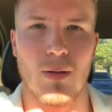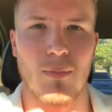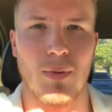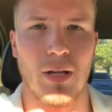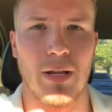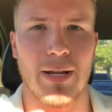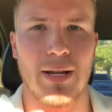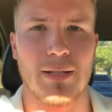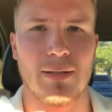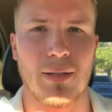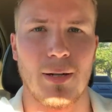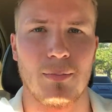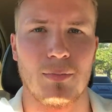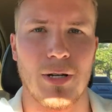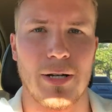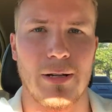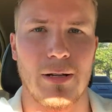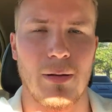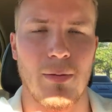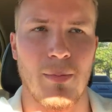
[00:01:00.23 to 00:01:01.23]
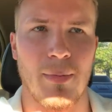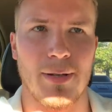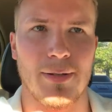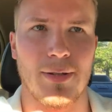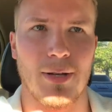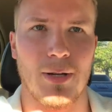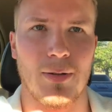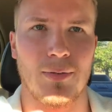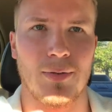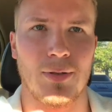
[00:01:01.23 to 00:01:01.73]
But like I said, I'm trying to limit
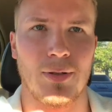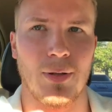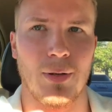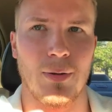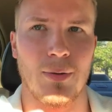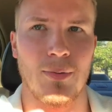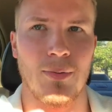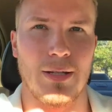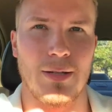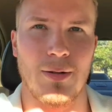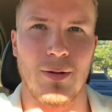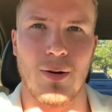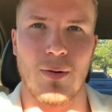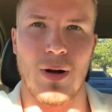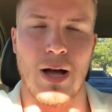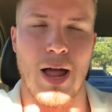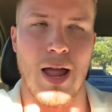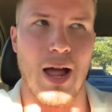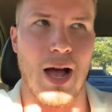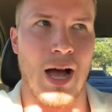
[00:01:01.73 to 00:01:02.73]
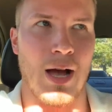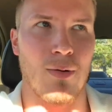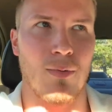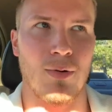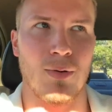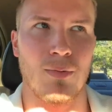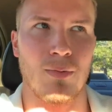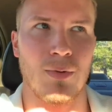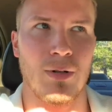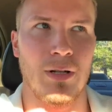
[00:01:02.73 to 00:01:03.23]
myself, so you know, I
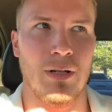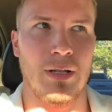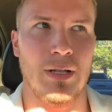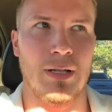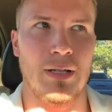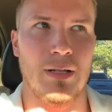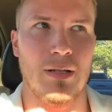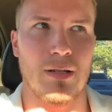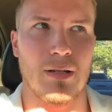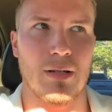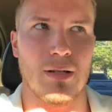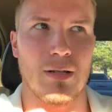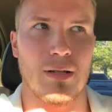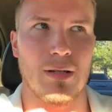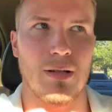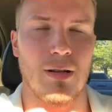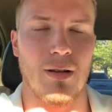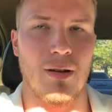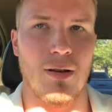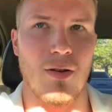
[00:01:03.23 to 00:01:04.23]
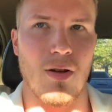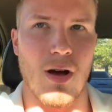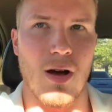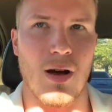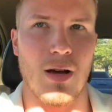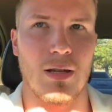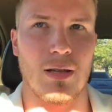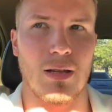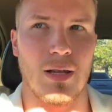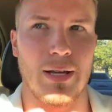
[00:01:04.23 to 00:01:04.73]
would really
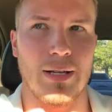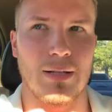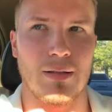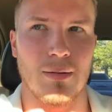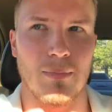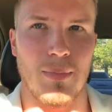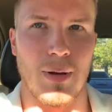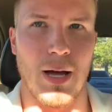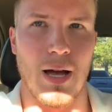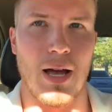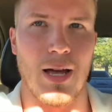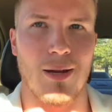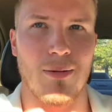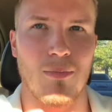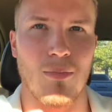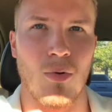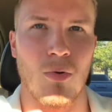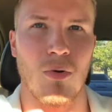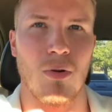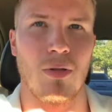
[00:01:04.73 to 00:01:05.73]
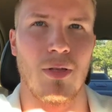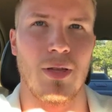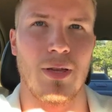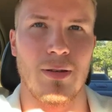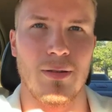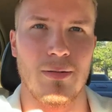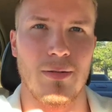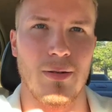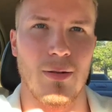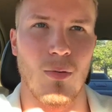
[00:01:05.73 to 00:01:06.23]
not like to buy more
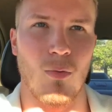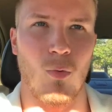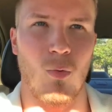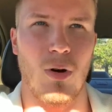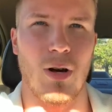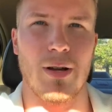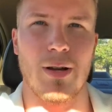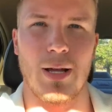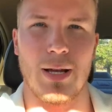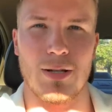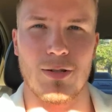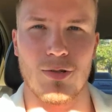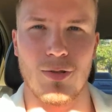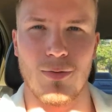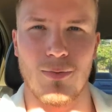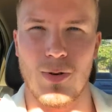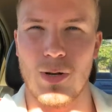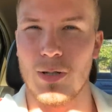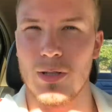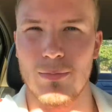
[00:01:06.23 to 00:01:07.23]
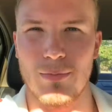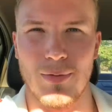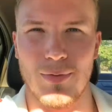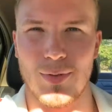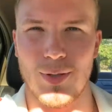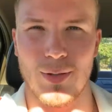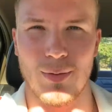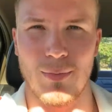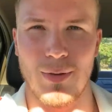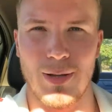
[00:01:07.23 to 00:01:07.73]
than one extra volume
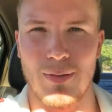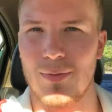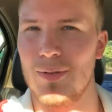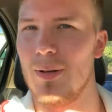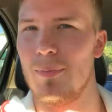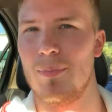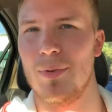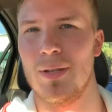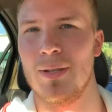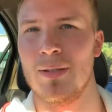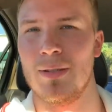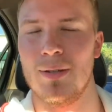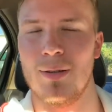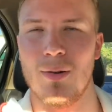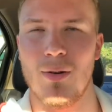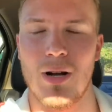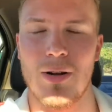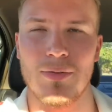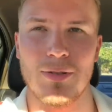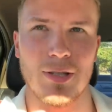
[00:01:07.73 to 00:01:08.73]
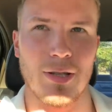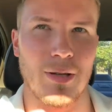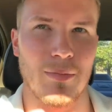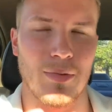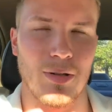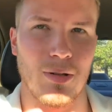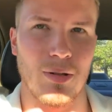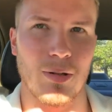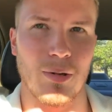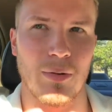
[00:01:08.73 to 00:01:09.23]
of something. You know, obviously I'm
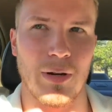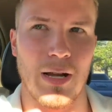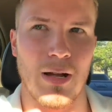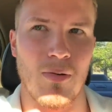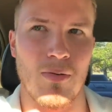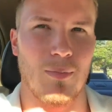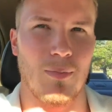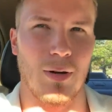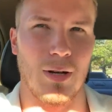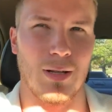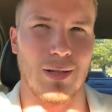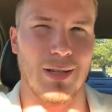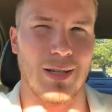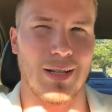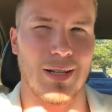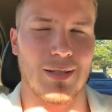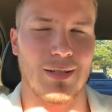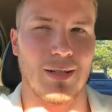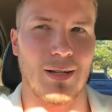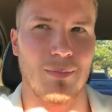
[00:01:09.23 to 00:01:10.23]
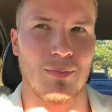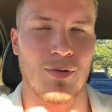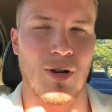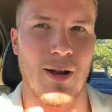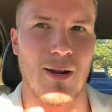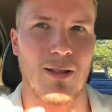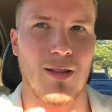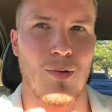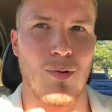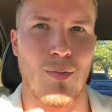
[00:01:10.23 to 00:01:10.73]
gonna look around, but like I said, I'm
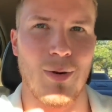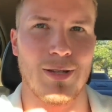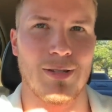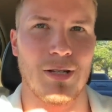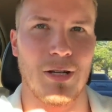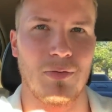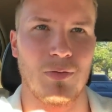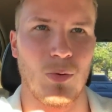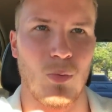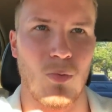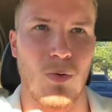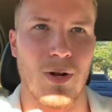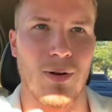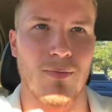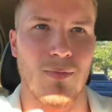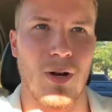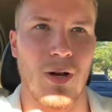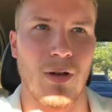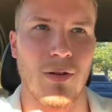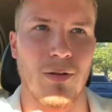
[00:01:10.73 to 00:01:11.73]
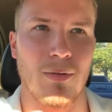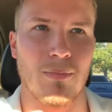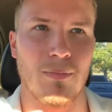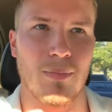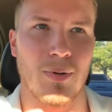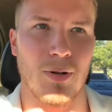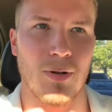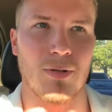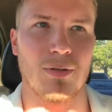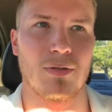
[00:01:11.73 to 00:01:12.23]
trying to limit myself to 1 volume
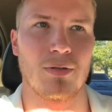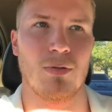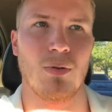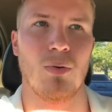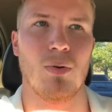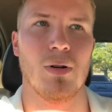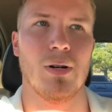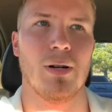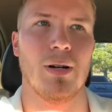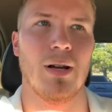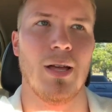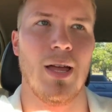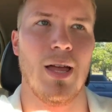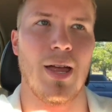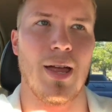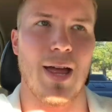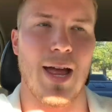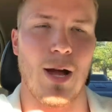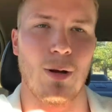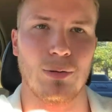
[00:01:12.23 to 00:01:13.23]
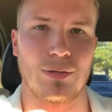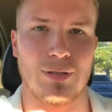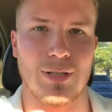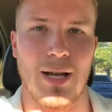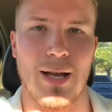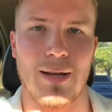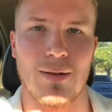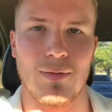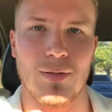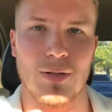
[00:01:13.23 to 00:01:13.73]
per store
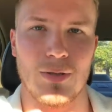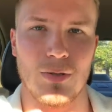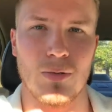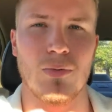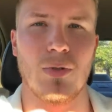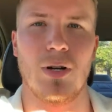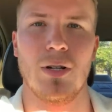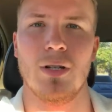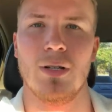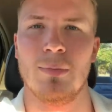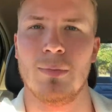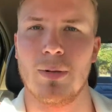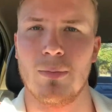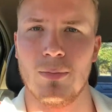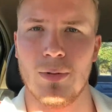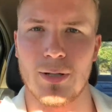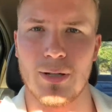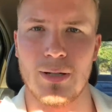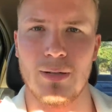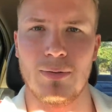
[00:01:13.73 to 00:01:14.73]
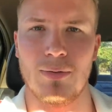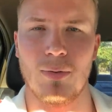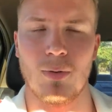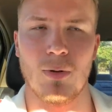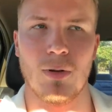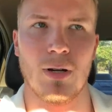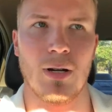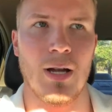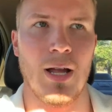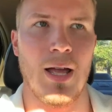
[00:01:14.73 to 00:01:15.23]
outside of the 2 volumes I'm looking
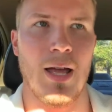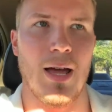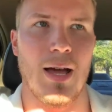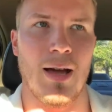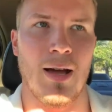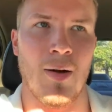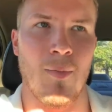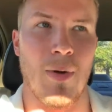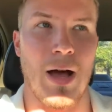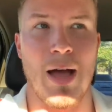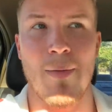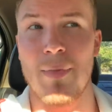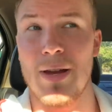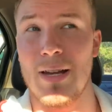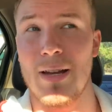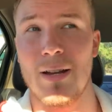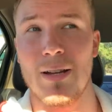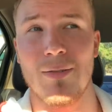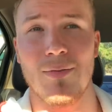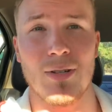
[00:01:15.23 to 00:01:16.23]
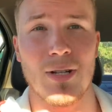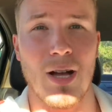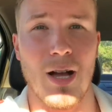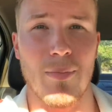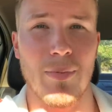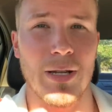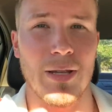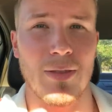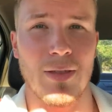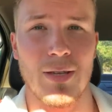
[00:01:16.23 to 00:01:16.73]
for. I may not even
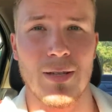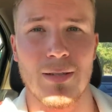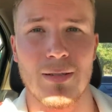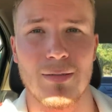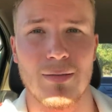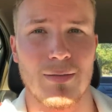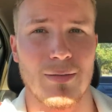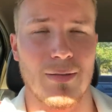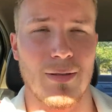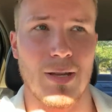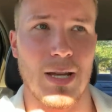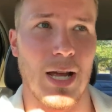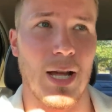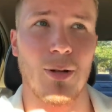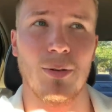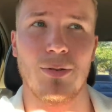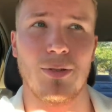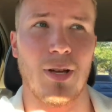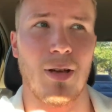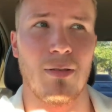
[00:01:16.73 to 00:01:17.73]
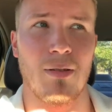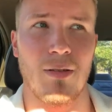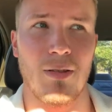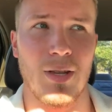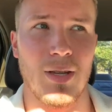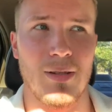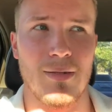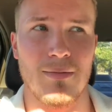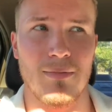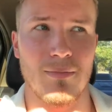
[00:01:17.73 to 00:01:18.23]
cop anything else other
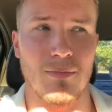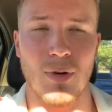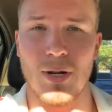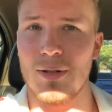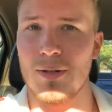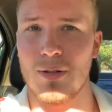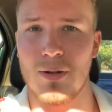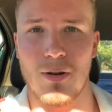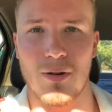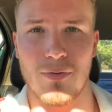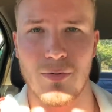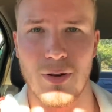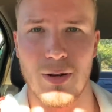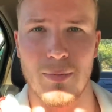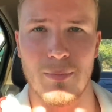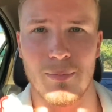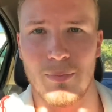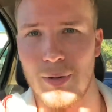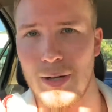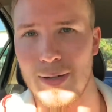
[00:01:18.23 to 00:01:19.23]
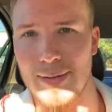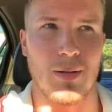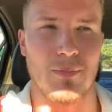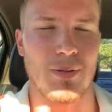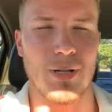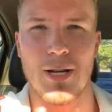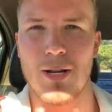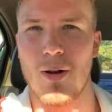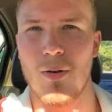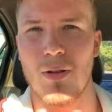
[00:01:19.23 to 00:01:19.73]
than Rent-A-Girlfriend, but
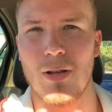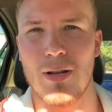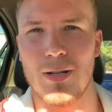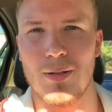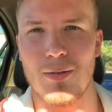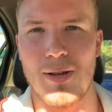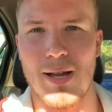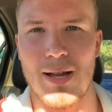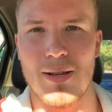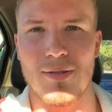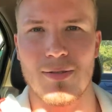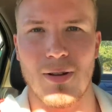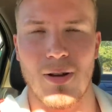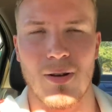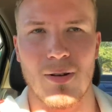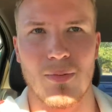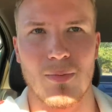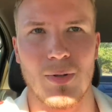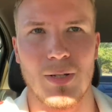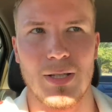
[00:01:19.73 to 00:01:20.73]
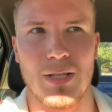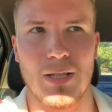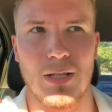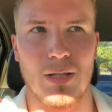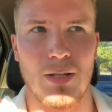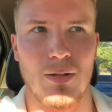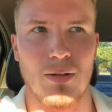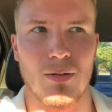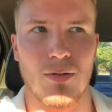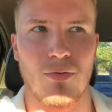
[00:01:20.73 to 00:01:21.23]
I know a lot of you guys aren't really
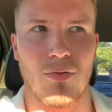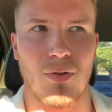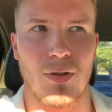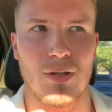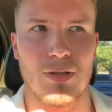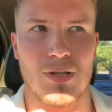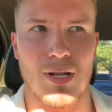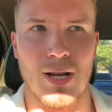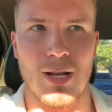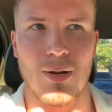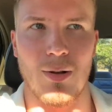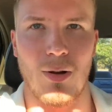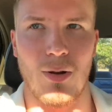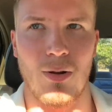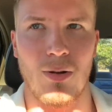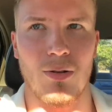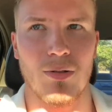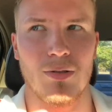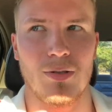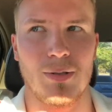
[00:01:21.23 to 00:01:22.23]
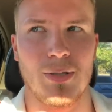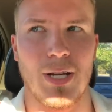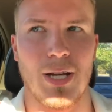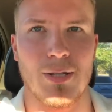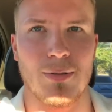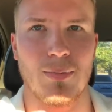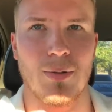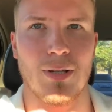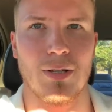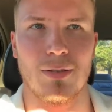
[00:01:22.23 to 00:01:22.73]
here for the giant hauls. You
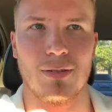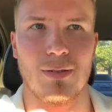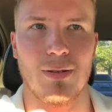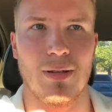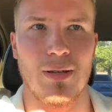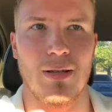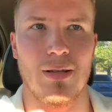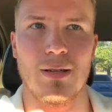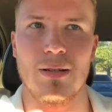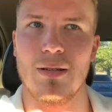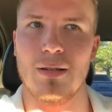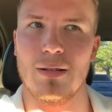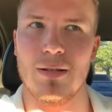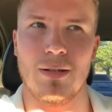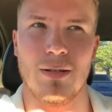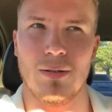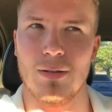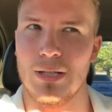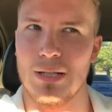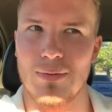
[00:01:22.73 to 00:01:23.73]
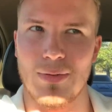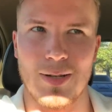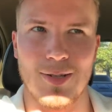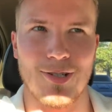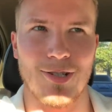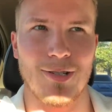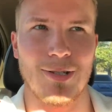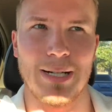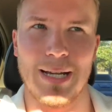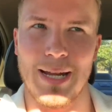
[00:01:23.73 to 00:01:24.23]
guys want to see, you know, the
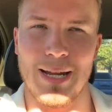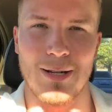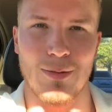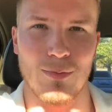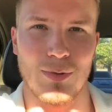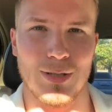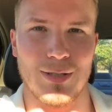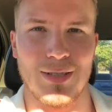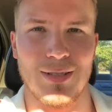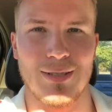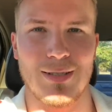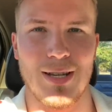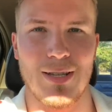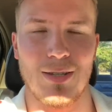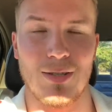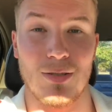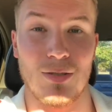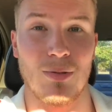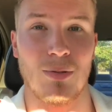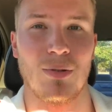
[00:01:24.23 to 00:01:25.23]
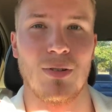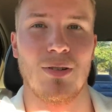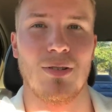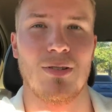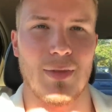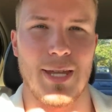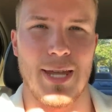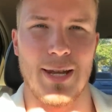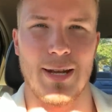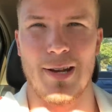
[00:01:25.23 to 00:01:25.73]
adventure and what's inside the
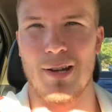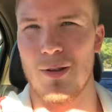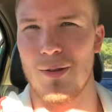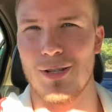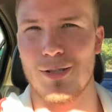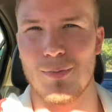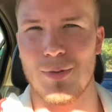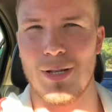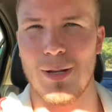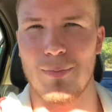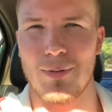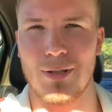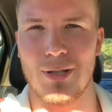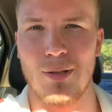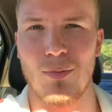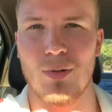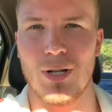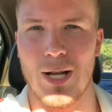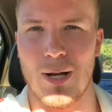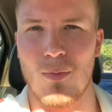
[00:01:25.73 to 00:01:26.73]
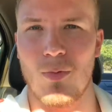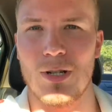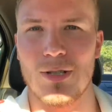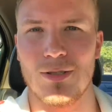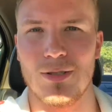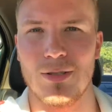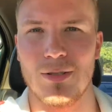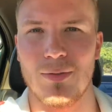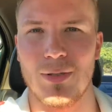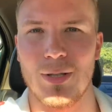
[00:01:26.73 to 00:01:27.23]
stores, and I know that's typically what I watch
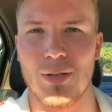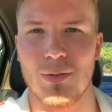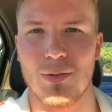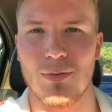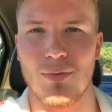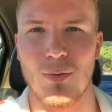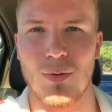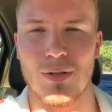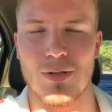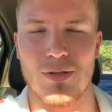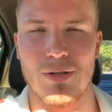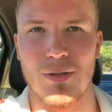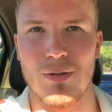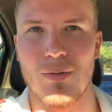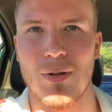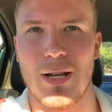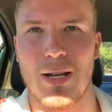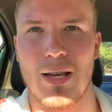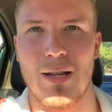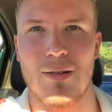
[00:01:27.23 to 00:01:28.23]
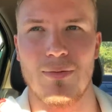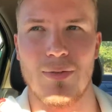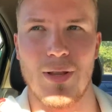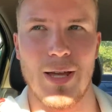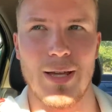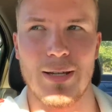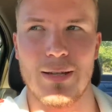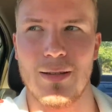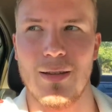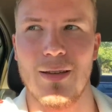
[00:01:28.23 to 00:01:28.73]
these videos for too. I kind of like,